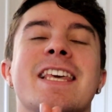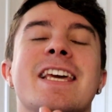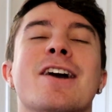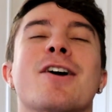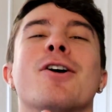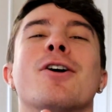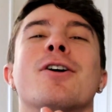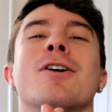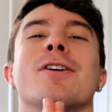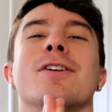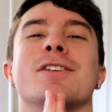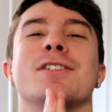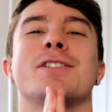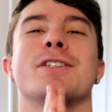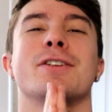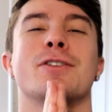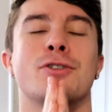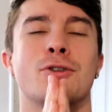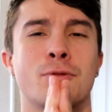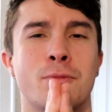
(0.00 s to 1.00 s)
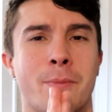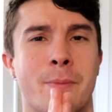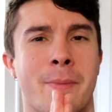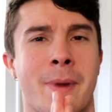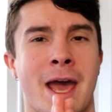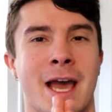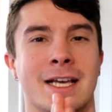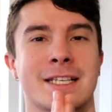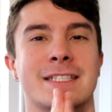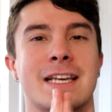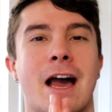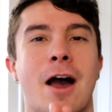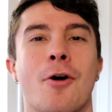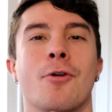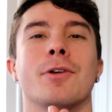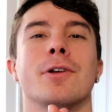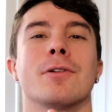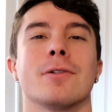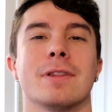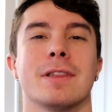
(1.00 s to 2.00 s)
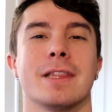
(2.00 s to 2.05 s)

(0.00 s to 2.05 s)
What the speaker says: the urge to max out your